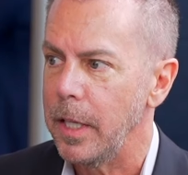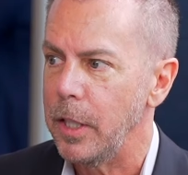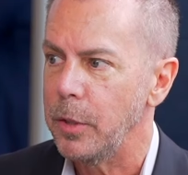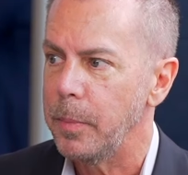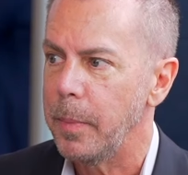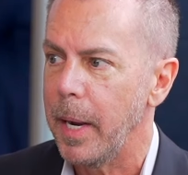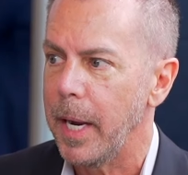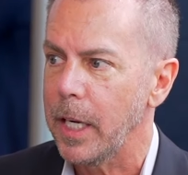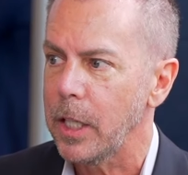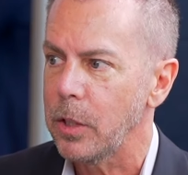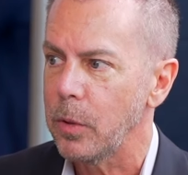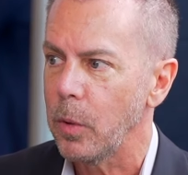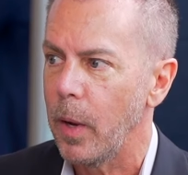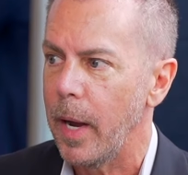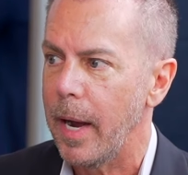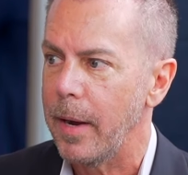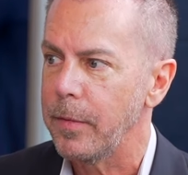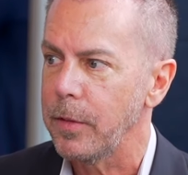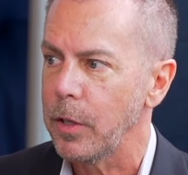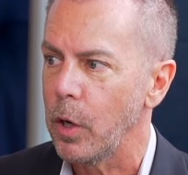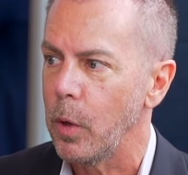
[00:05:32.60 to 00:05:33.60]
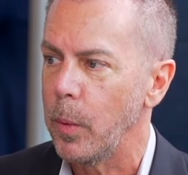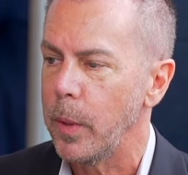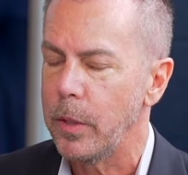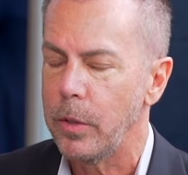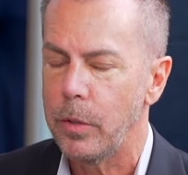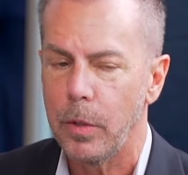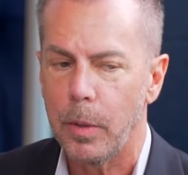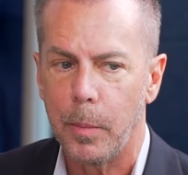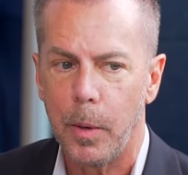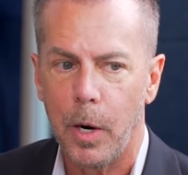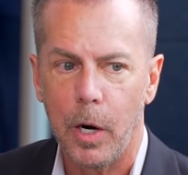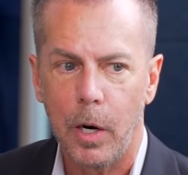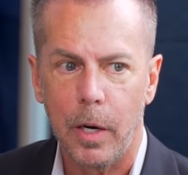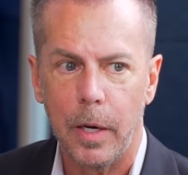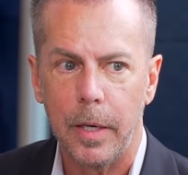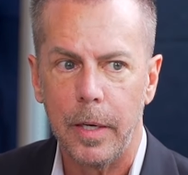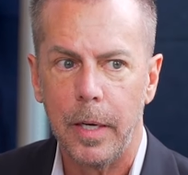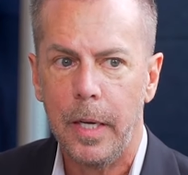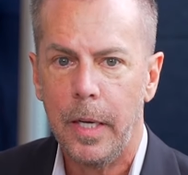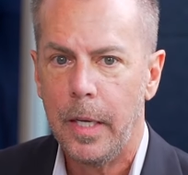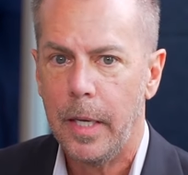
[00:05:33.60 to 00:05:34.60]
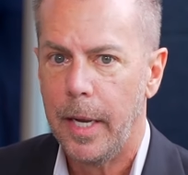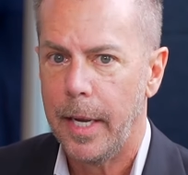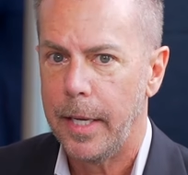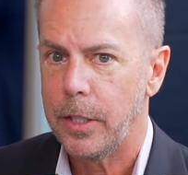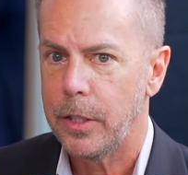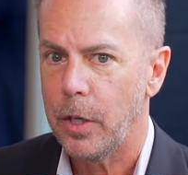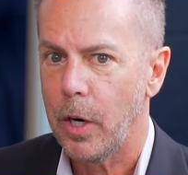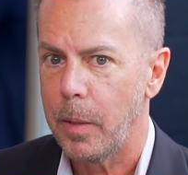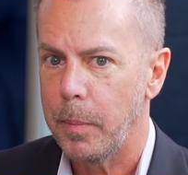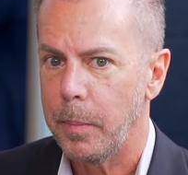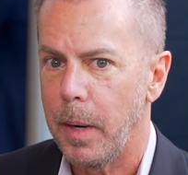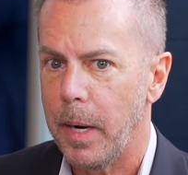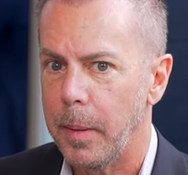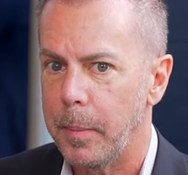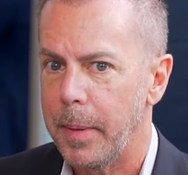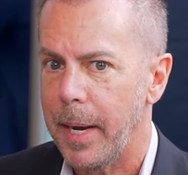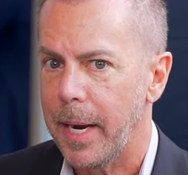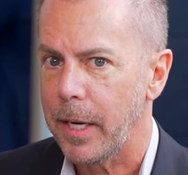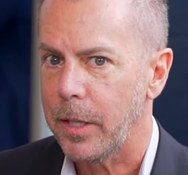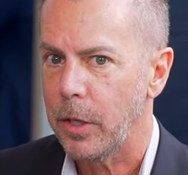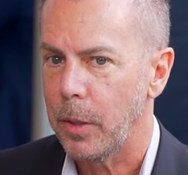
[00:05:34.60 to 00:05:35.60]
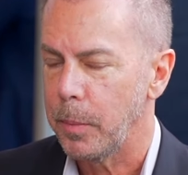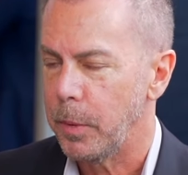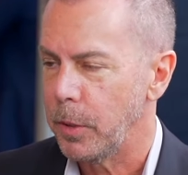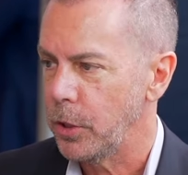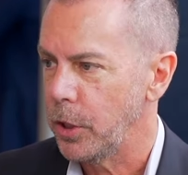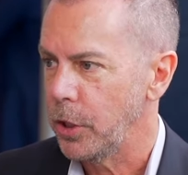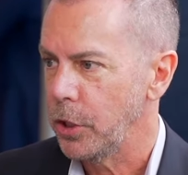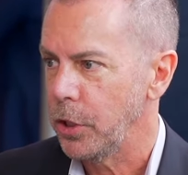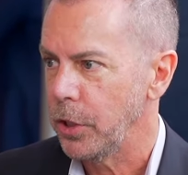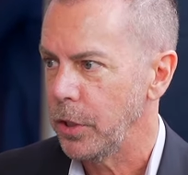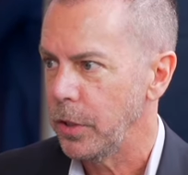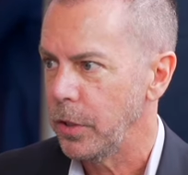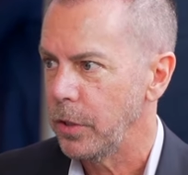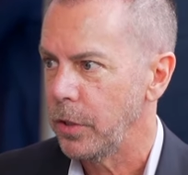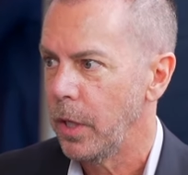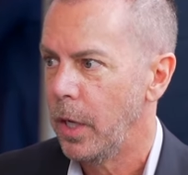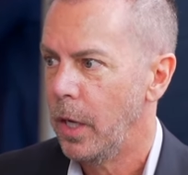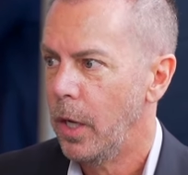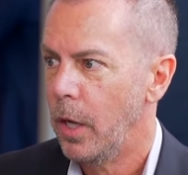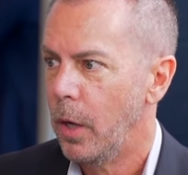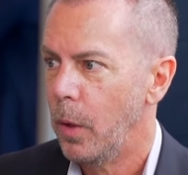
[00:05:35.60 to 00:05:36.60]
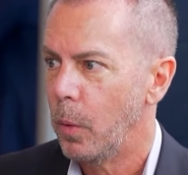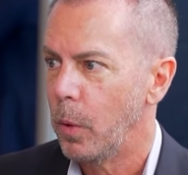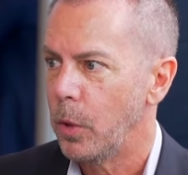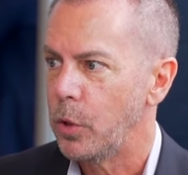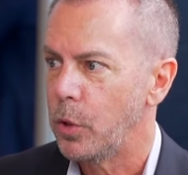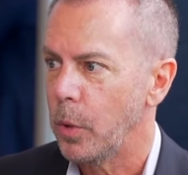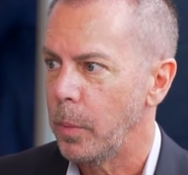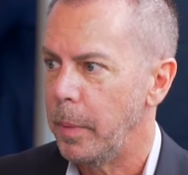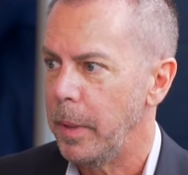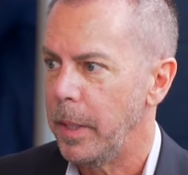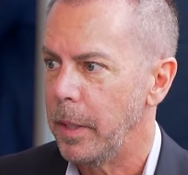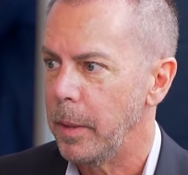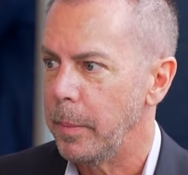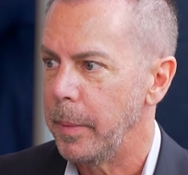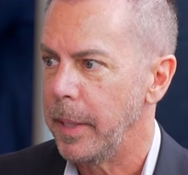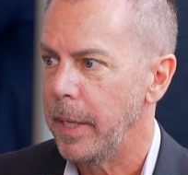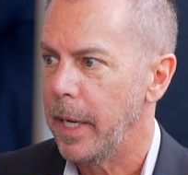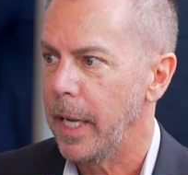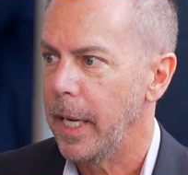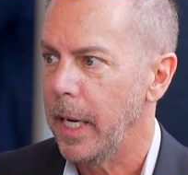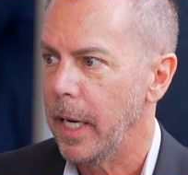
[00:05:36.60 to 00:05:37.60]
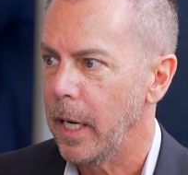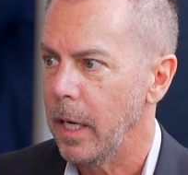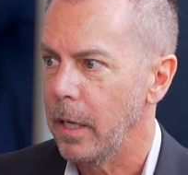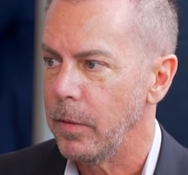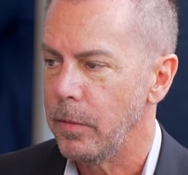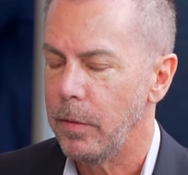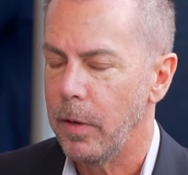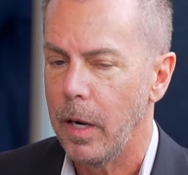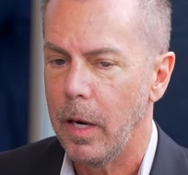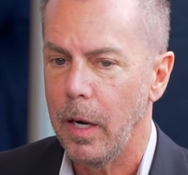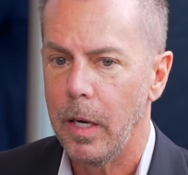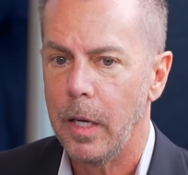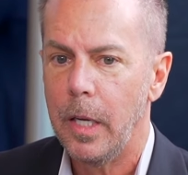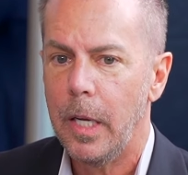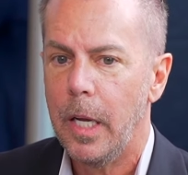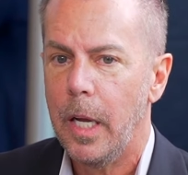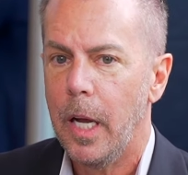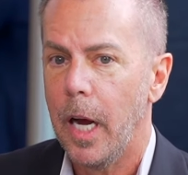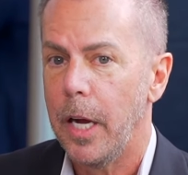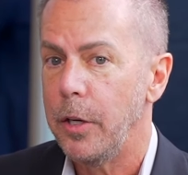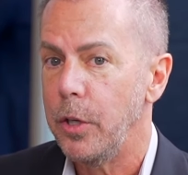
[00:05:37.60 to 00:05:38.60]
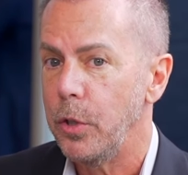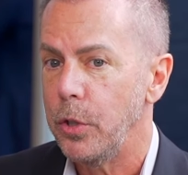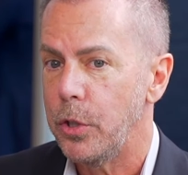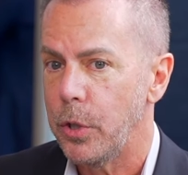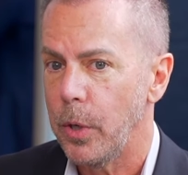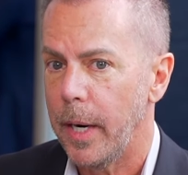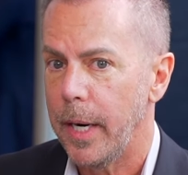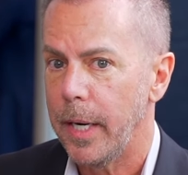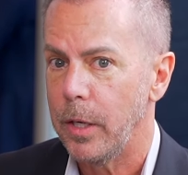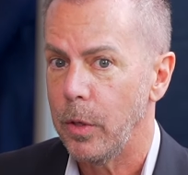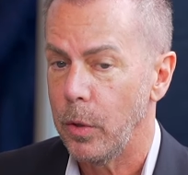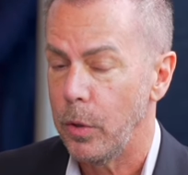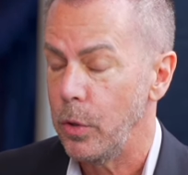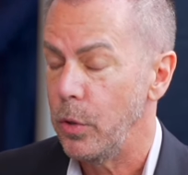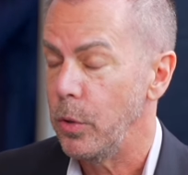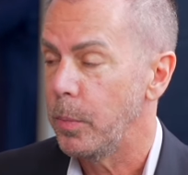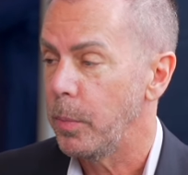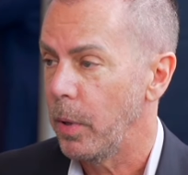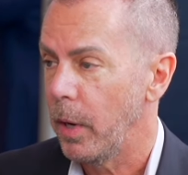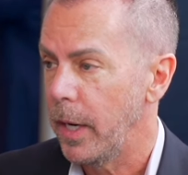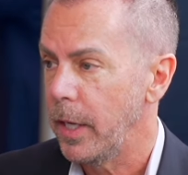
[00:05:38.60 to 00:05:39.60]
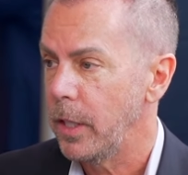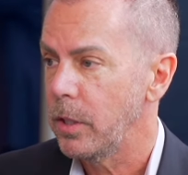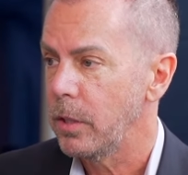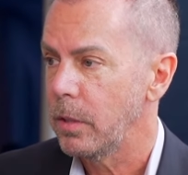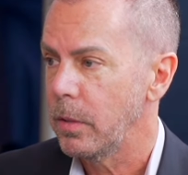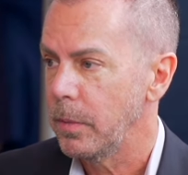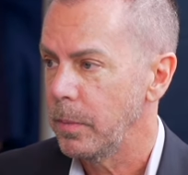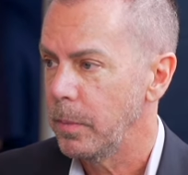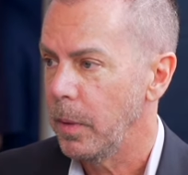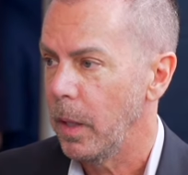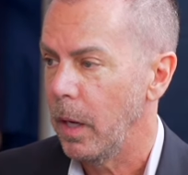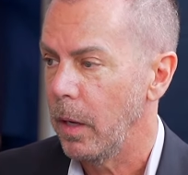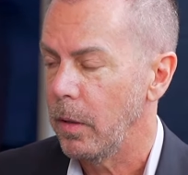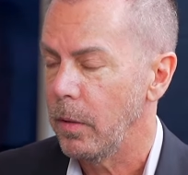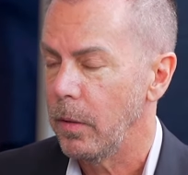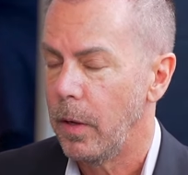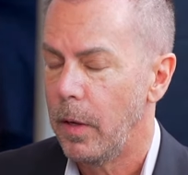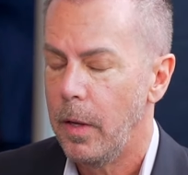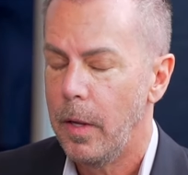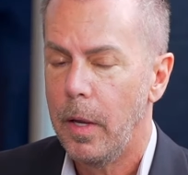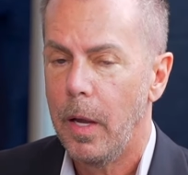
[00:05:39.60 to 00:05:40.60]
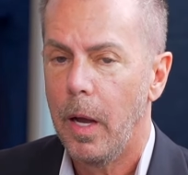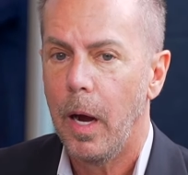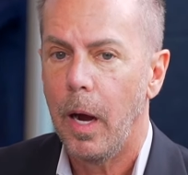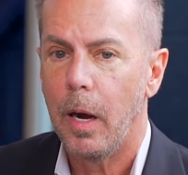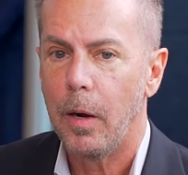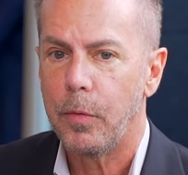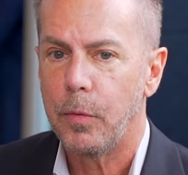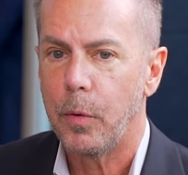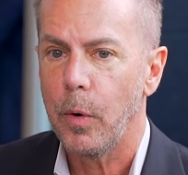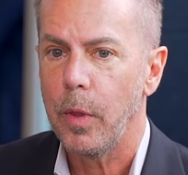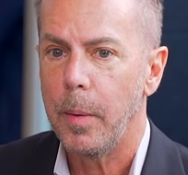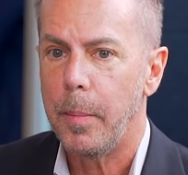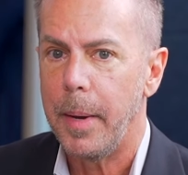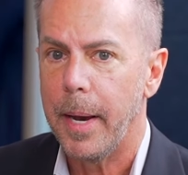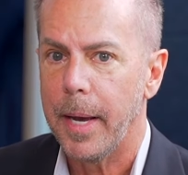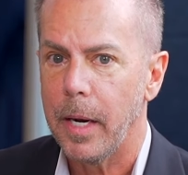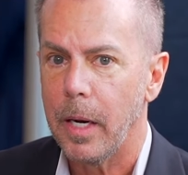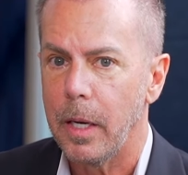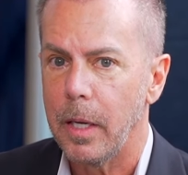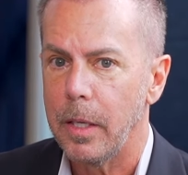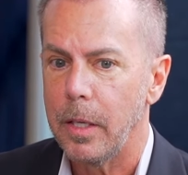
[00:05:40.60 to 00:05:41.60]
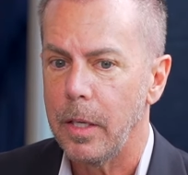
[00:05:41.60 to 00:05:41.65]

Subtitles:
these banks will have to go into the market and start buying back their positions, which would be the beginning of a new trend or a new price for the metal.